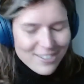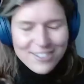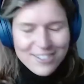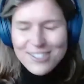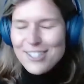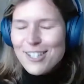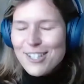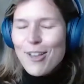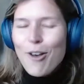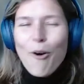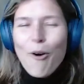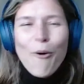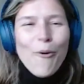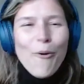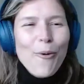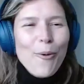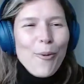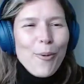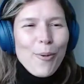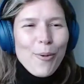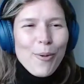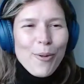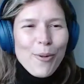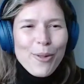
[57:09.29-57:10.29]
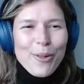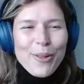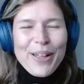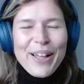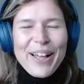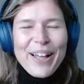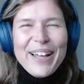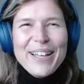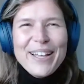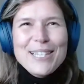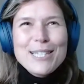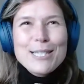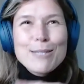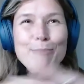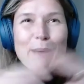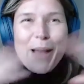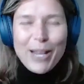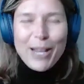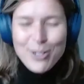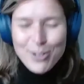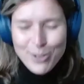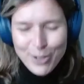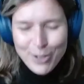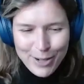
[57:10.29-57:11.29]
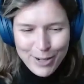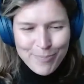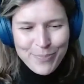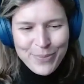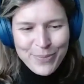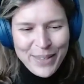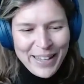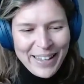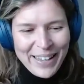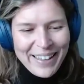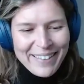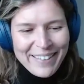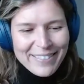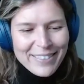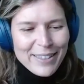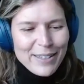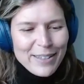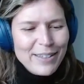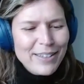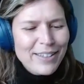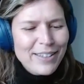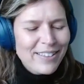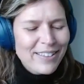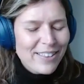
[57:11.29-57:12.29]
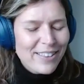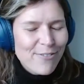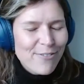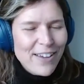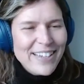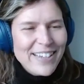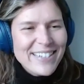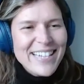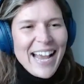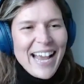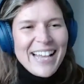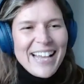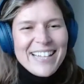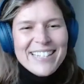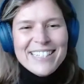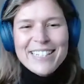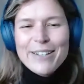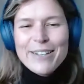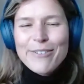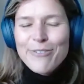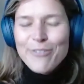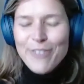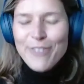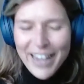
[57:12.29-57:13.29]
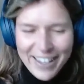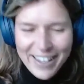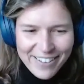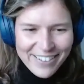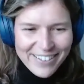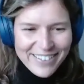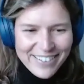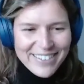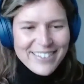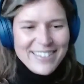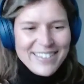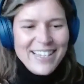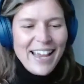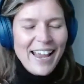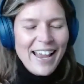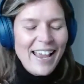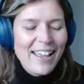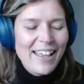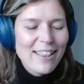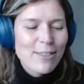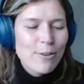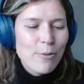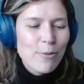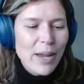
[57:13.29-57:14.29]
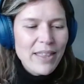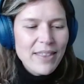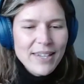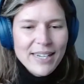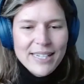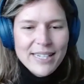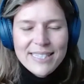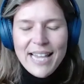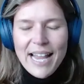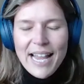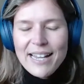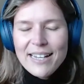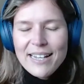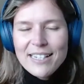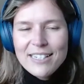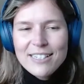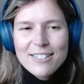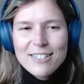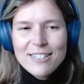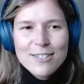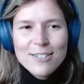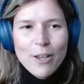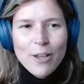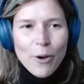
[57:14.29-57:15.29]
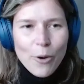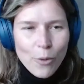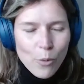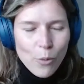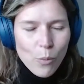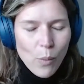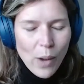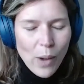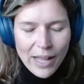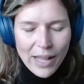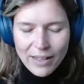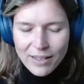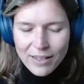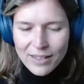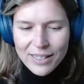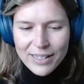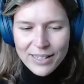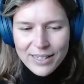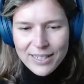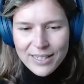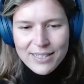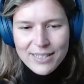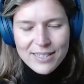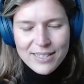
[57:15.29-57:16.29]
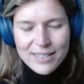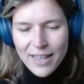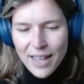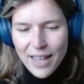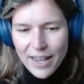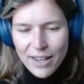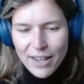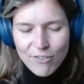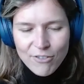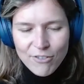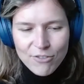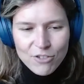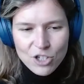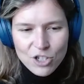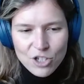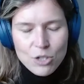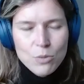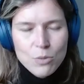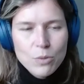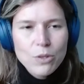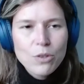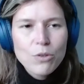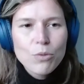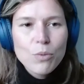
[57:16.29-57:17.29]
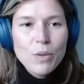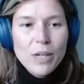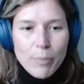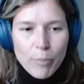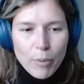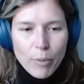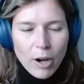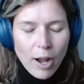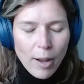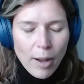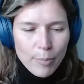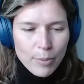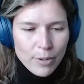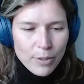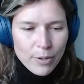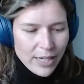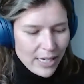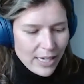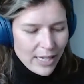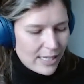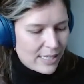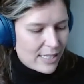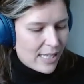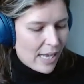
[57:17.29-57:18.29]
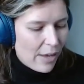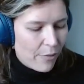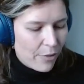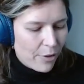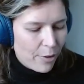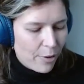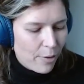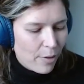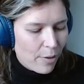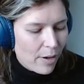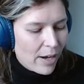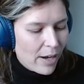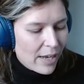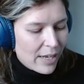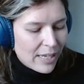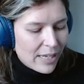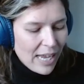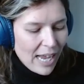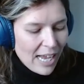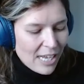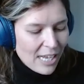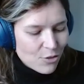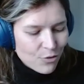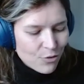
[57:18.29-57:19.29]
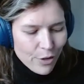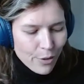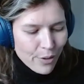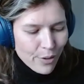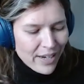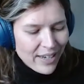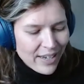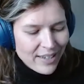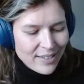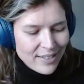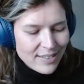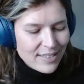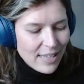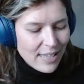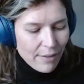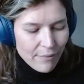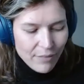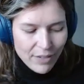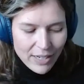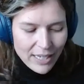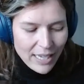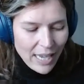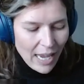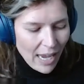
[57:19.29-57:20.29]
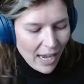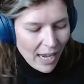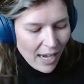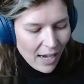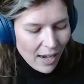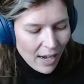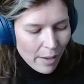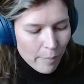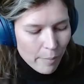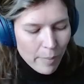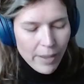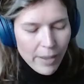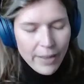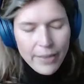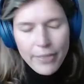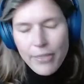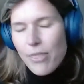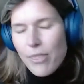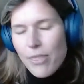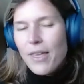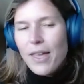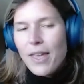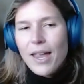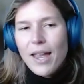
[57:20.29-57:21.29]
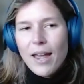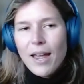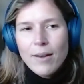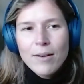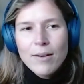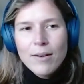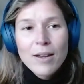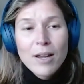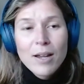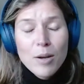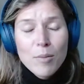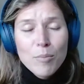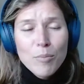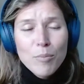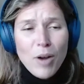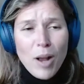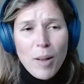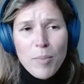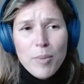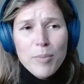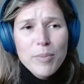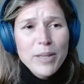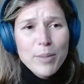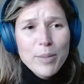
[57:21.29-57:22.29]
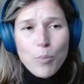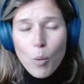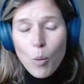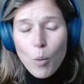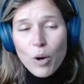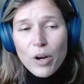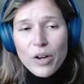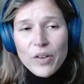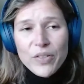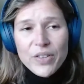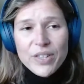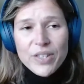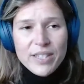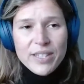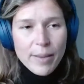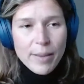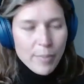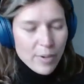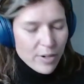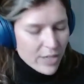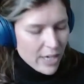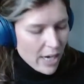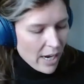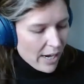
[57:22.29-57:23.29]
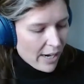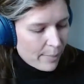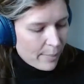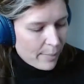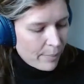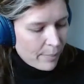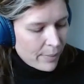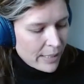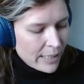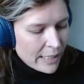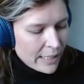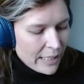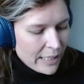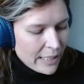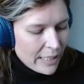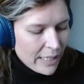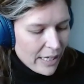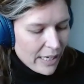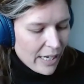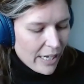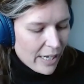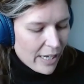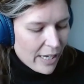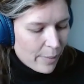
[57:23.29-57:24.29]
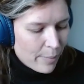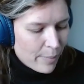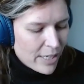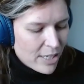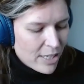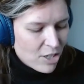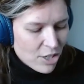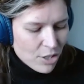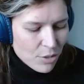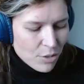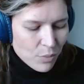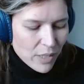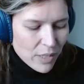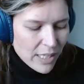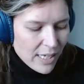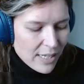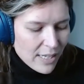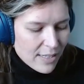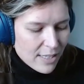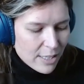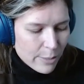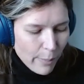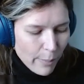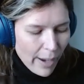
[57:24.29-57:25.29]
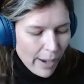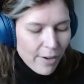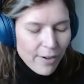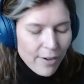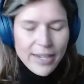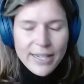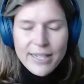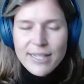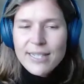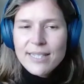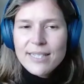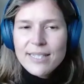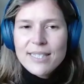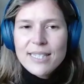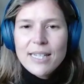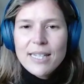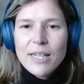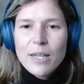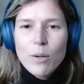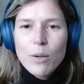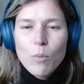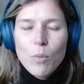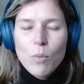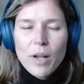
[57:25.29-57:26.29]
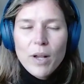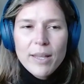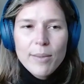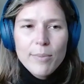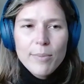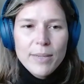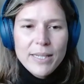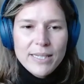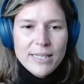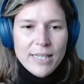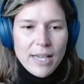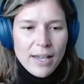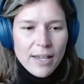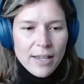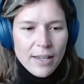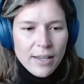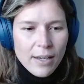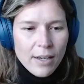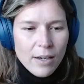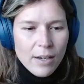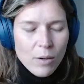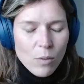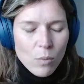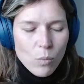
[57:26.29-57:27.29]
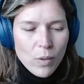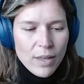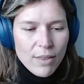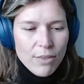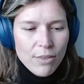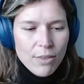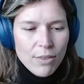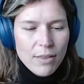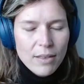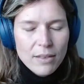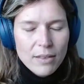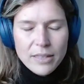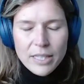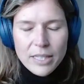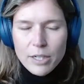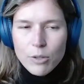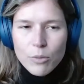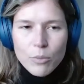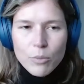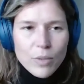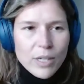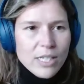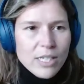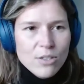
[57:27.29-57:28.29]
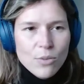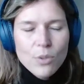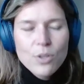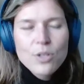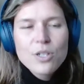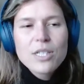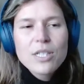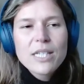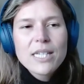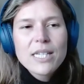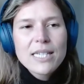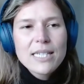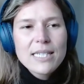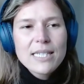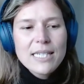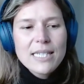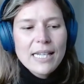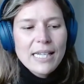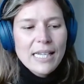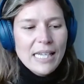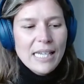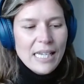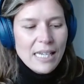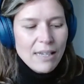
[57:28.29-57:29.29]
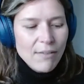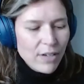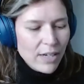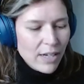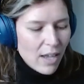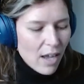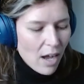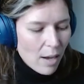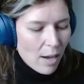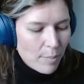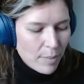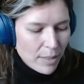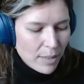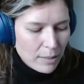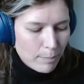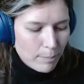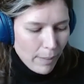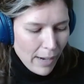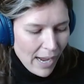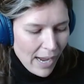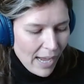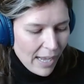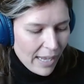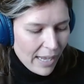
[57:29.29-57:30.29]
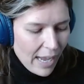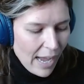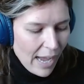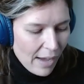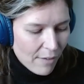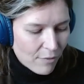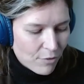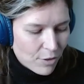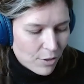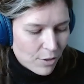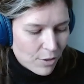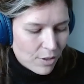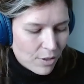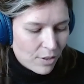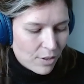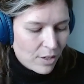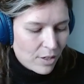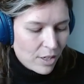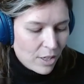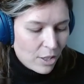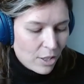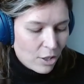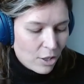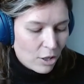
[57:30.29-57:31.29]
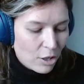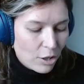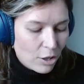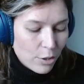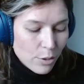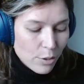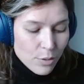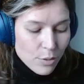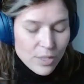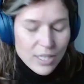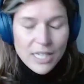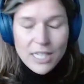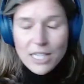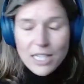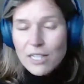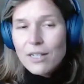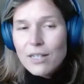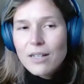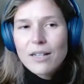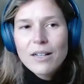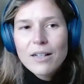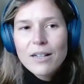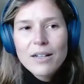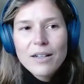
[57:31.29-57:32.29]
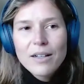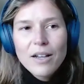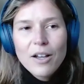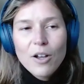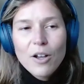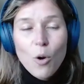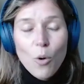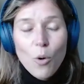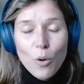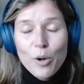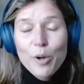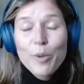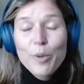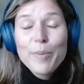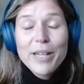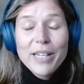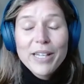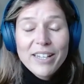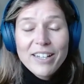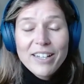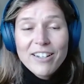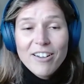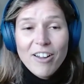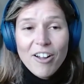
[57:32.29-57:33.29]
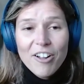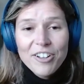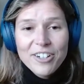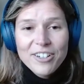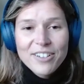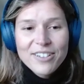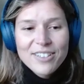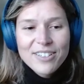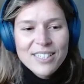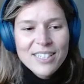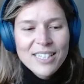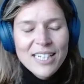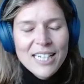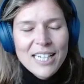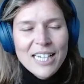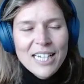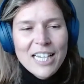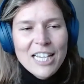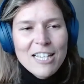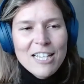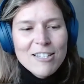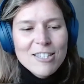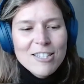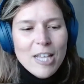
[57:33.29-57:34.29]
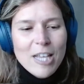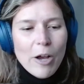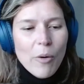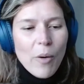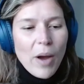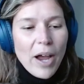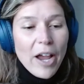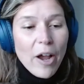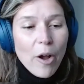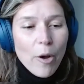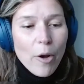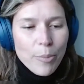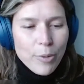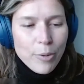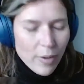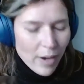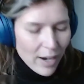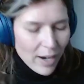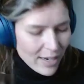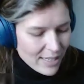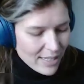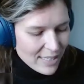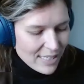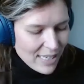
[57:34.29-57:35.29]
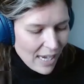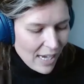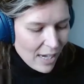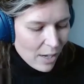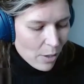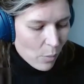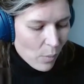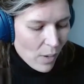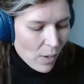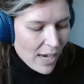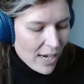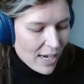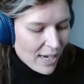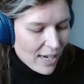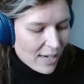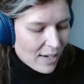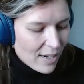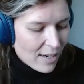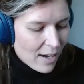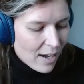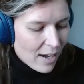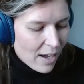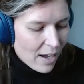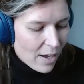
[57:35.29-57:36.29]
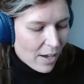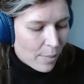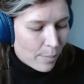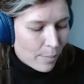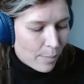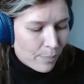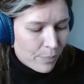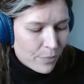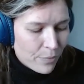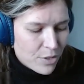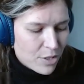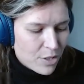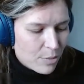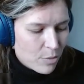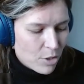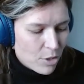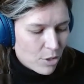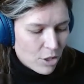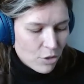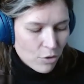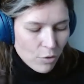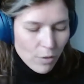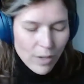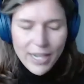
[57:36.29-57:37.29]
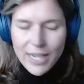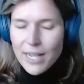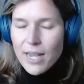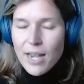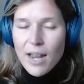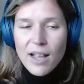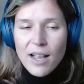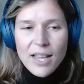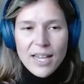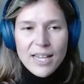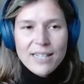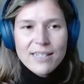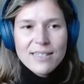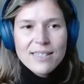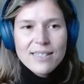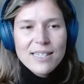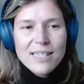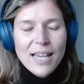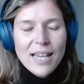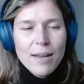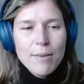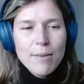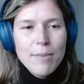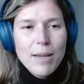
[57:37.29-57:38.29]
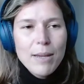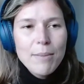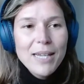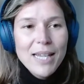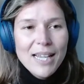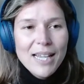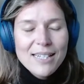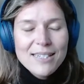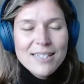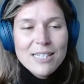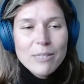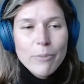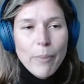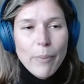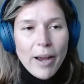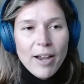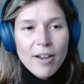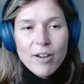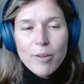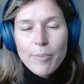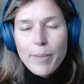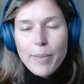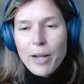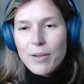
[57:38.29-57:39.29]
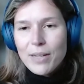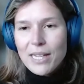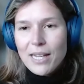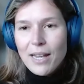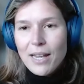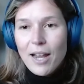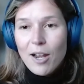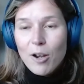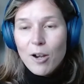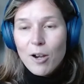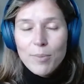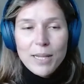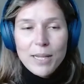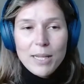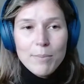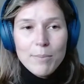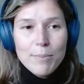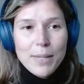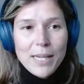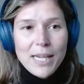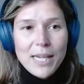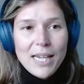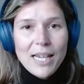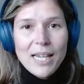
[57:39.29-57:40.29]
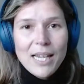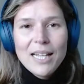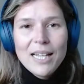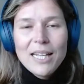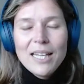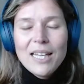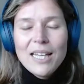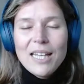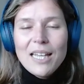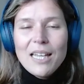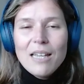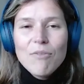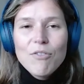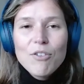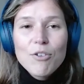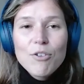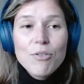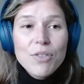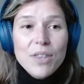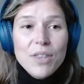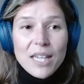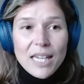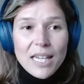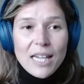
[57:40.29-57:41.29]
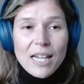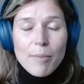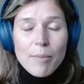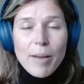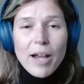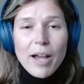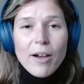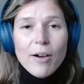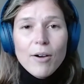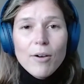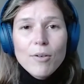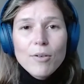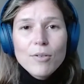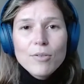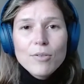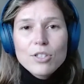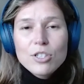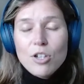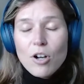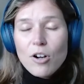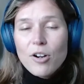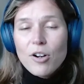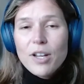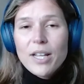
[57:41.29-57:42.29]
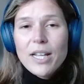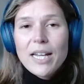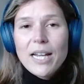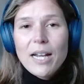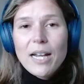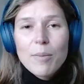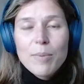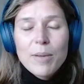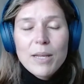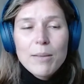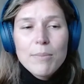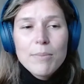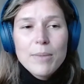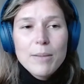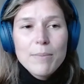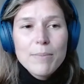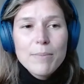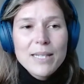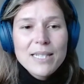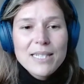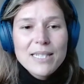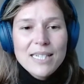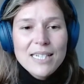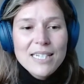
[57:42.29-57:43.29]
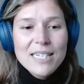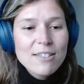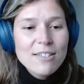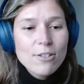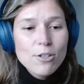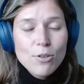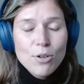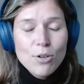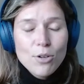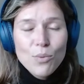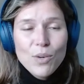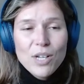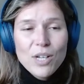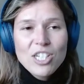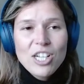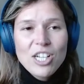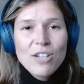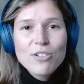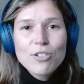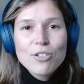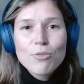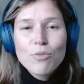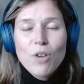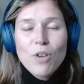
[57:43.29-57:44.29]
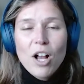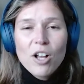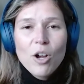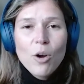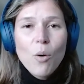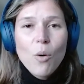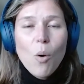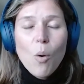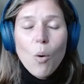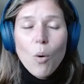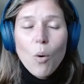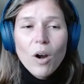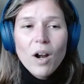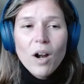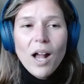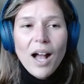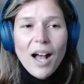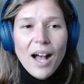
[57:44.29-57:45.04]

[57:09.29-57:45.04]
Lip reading: the whole spectrum, the fantastic fails and the way that it's ended so well in his life, just with 3 properties, how they're cash flowing $7,000 a month and probably more in the summertime. It's just really inspiring to see what can be done with little resources and even coming back after losing $250,000. So I hope you guys take away some just great nuggets and maybe get inspired about Airbnb. If you're thinking about starting an Airbnb business, you can reach out to Rocco or